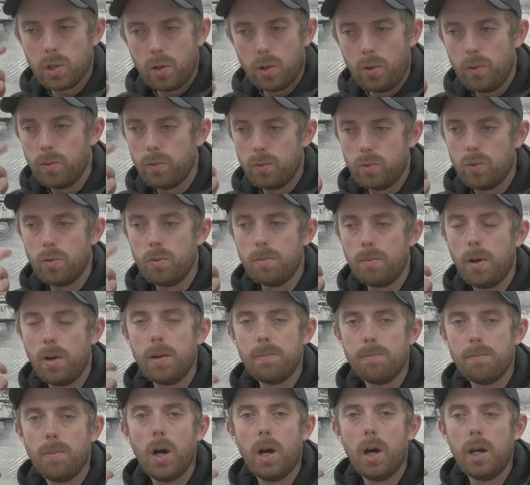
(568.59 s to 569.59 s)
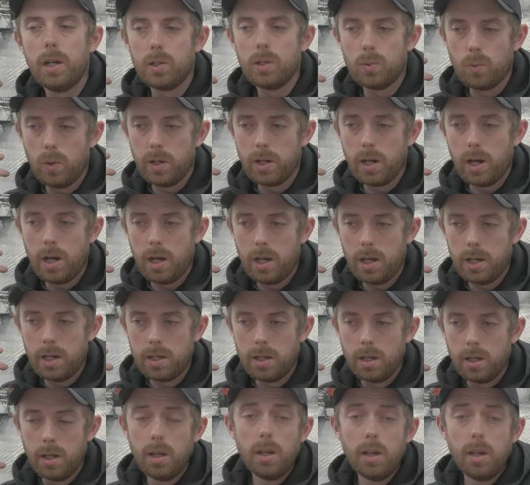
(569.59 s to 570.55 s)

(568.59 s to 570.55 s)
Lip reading: going through my mind when I